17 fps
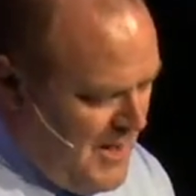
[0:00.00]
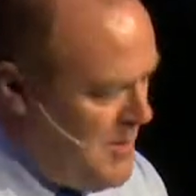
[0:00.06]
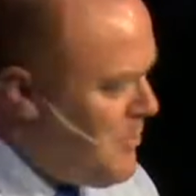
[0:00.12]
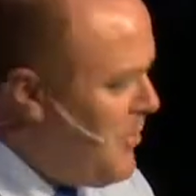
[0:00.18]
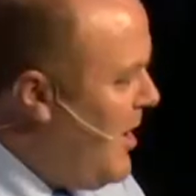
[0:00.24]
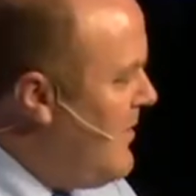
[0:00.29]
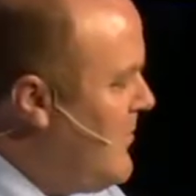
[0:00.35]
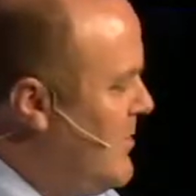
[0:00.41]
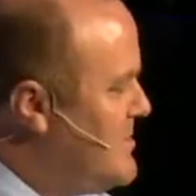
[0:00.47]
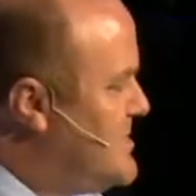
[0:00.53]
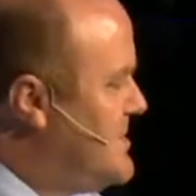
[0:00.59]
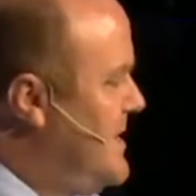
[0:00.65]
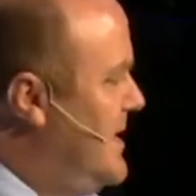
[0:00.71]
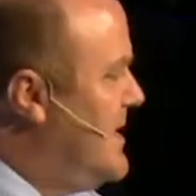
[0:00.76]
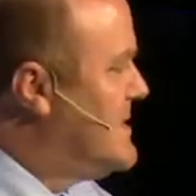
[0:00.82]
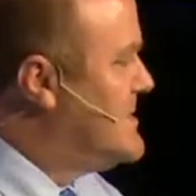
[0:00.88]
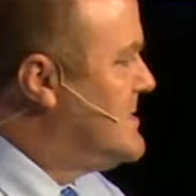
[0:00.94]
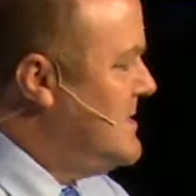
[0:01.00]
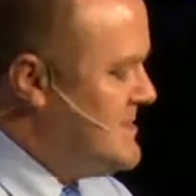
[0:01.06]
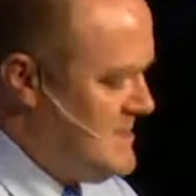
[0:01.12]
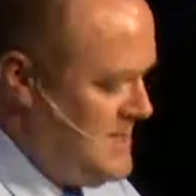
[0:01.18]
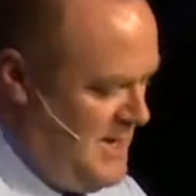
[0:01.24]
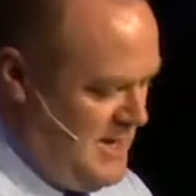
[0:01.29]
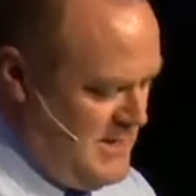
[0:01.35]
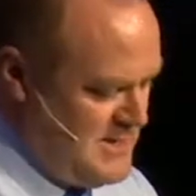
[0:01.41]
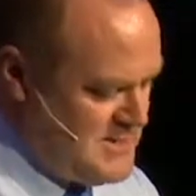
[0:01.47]
Proverbs 6 says
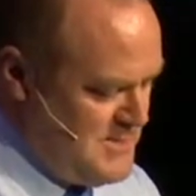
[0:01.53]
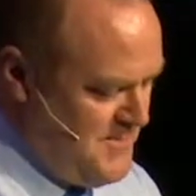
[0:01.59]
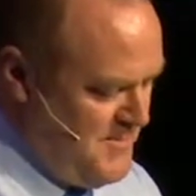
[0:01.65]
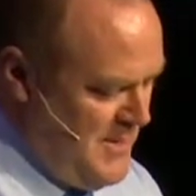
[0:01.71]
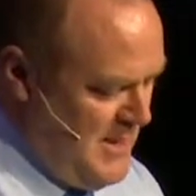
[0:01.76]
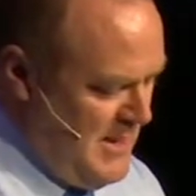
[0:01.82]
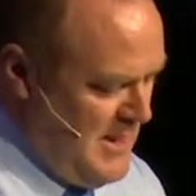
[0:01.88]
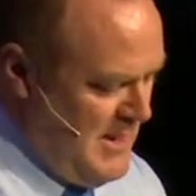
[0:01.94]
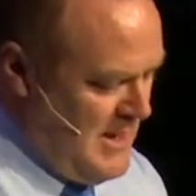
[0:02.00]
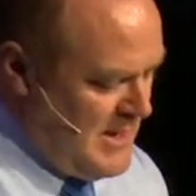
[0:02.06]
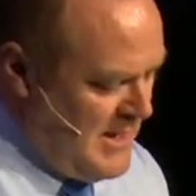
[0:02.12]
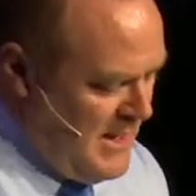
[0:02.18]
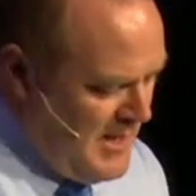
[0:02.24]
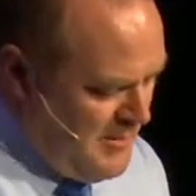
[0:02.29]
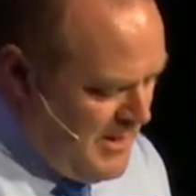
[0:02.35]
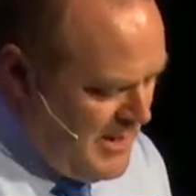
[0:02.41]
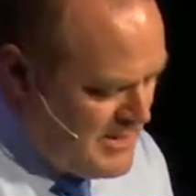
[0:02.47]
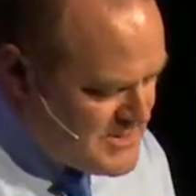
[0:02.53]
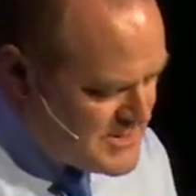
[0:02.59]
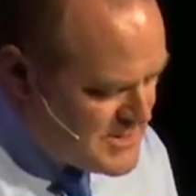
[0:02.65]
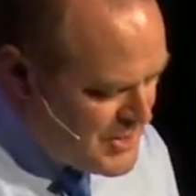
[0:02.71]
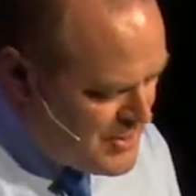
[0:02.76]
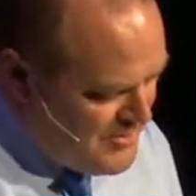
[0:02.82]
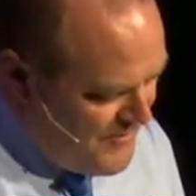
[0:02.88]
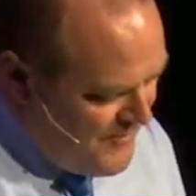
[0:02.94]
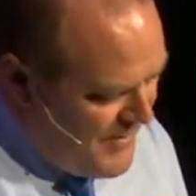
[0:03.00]
this Can a man
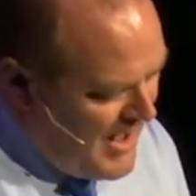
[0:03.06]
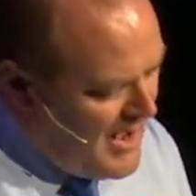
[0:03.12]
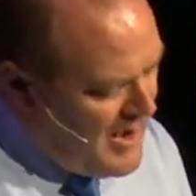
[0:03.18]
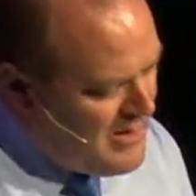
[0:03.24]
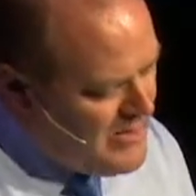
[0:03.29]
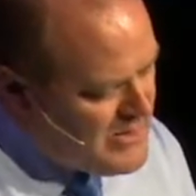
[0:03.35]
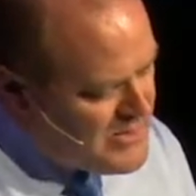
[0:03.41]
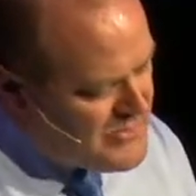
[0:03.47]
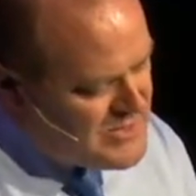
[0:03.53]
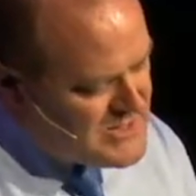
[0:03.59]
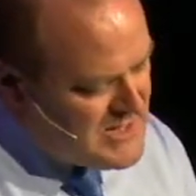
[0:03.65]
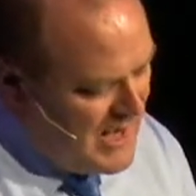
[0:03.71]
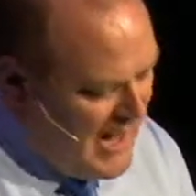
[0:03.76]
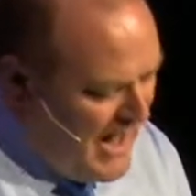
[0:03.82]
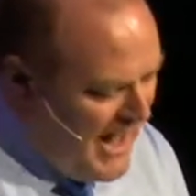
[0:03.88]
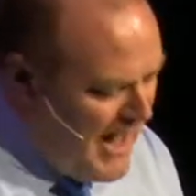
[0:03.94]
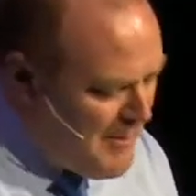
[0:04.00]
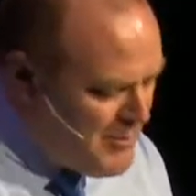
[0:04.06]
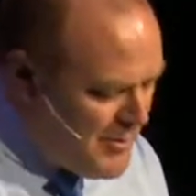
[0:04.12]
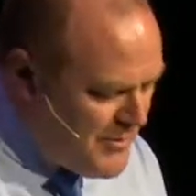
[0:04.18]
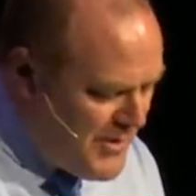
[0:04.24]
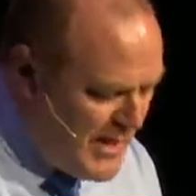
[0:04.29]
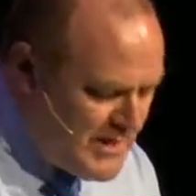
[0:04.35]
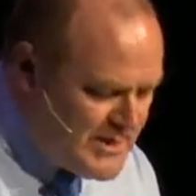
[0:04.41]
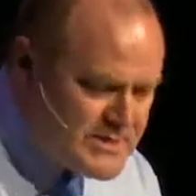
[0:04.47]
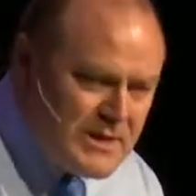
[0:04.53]
scoop fire into his lap
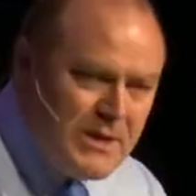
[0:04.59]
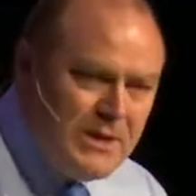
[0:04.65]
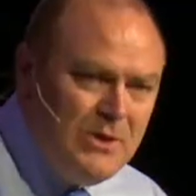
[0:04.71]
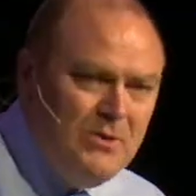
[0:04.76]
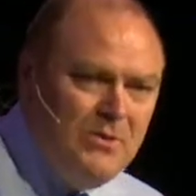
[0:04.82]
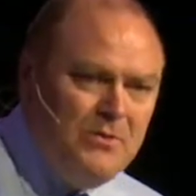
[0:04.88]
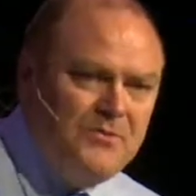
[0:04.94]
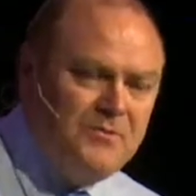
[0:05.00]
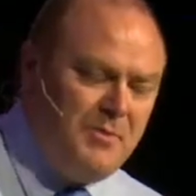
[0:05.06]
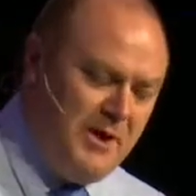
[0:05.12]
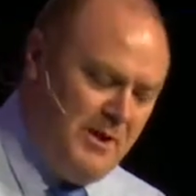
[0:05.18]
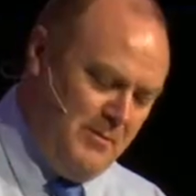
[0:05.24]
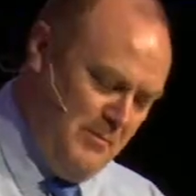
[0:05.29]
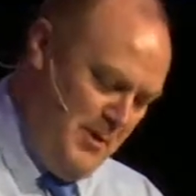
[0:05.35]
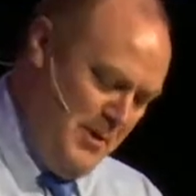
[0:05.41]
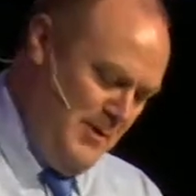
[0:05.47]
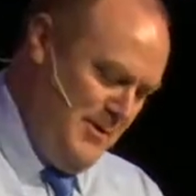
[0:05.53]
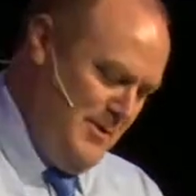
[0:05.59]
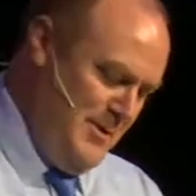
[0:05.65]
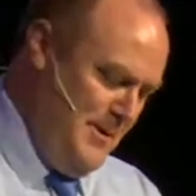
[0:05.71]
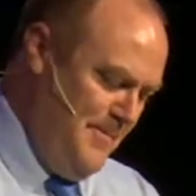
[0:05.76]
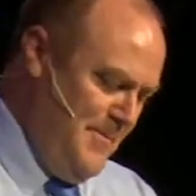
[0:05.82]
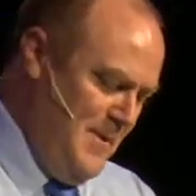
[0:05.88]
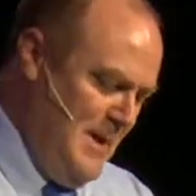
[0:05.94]
without his clothes being burned?